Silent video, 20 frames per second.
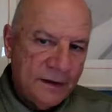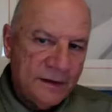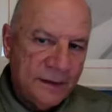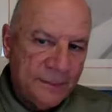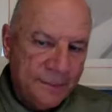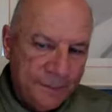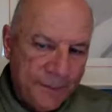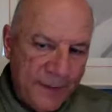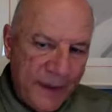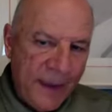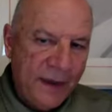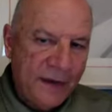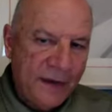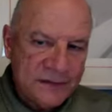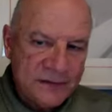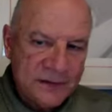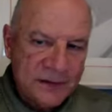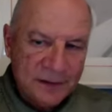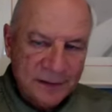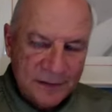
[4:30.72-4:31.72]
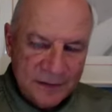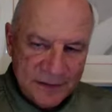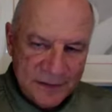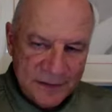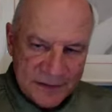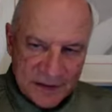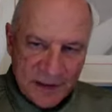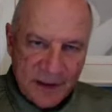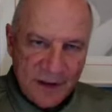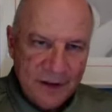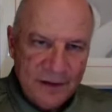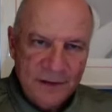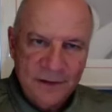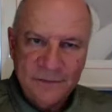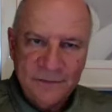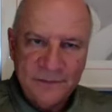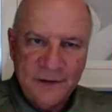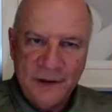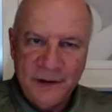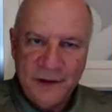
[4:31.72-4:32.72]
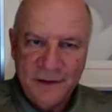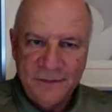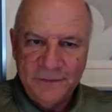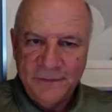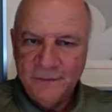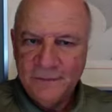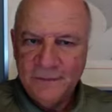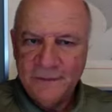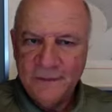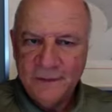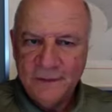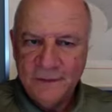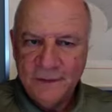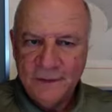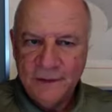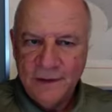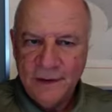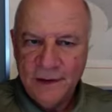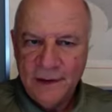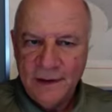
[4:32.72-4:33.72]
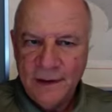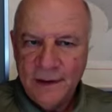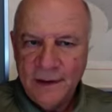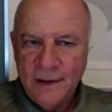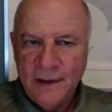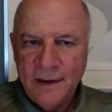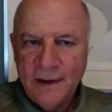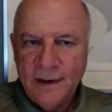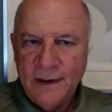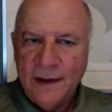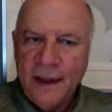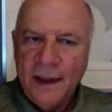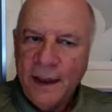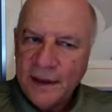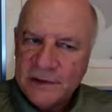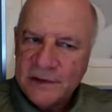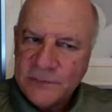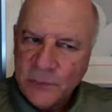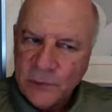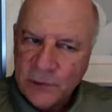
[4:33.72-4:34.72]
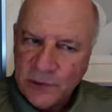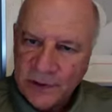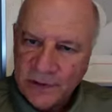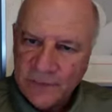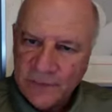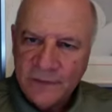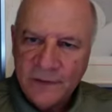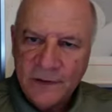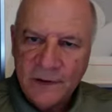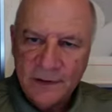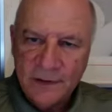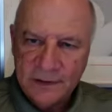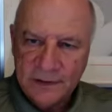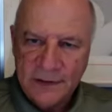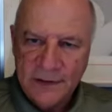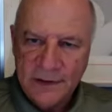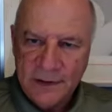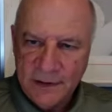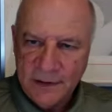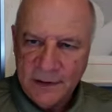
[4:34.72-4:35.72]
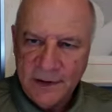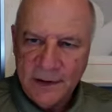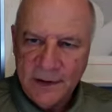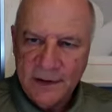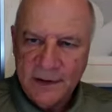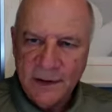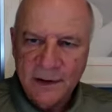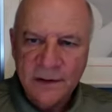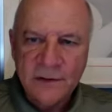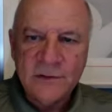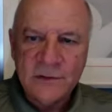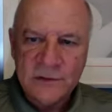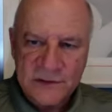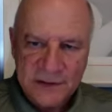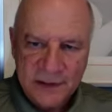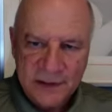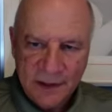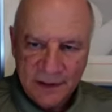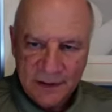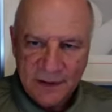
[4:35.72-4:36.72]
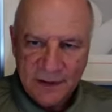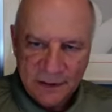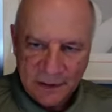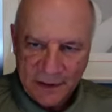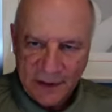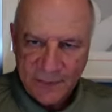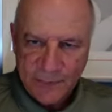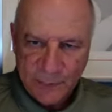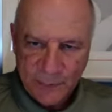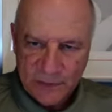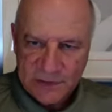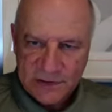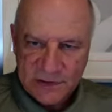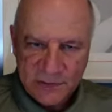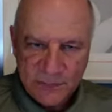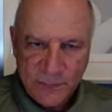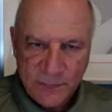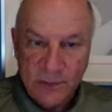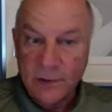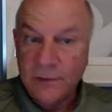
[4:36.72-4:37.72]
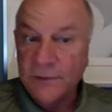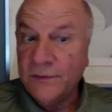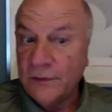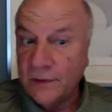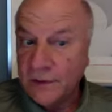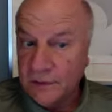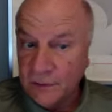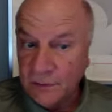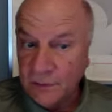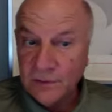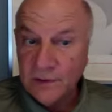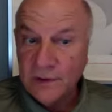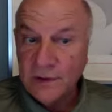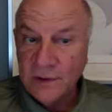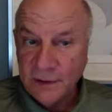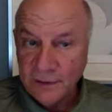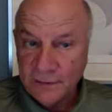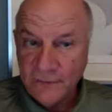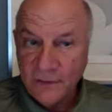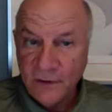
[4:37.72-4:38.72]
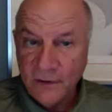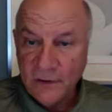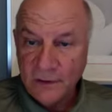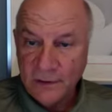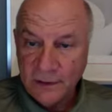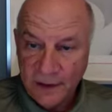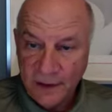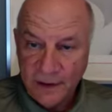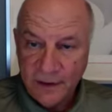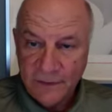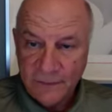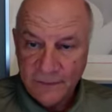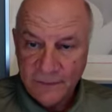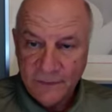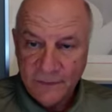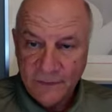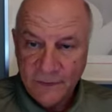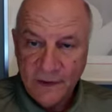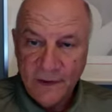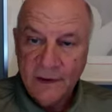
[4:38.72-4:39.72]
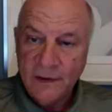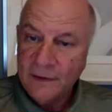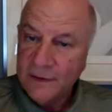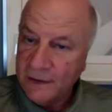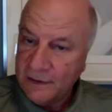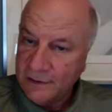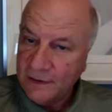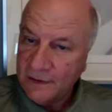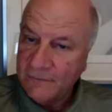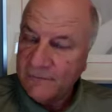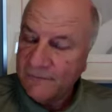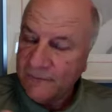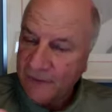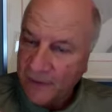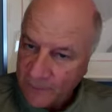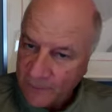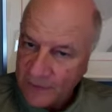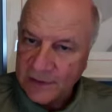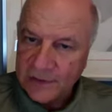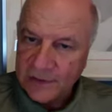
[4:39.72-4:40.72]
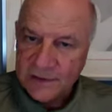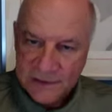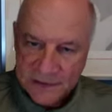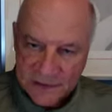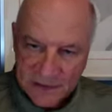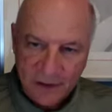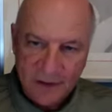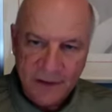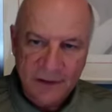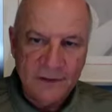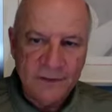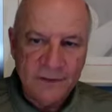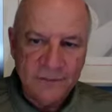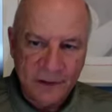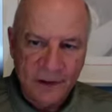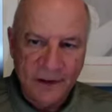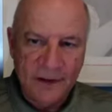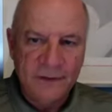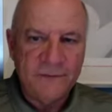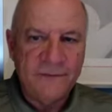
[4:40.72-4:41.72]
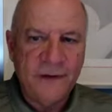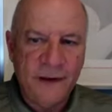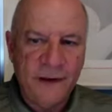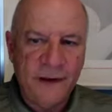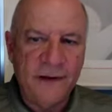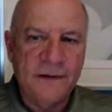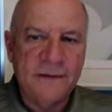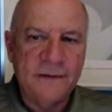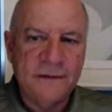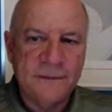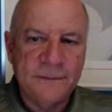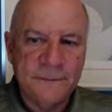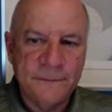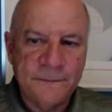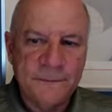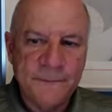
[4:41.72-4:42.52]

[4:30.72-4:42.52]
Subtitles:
The masculine side of life has more difficulty in understanding that principle, the unity of all life, than the feminine side of life has.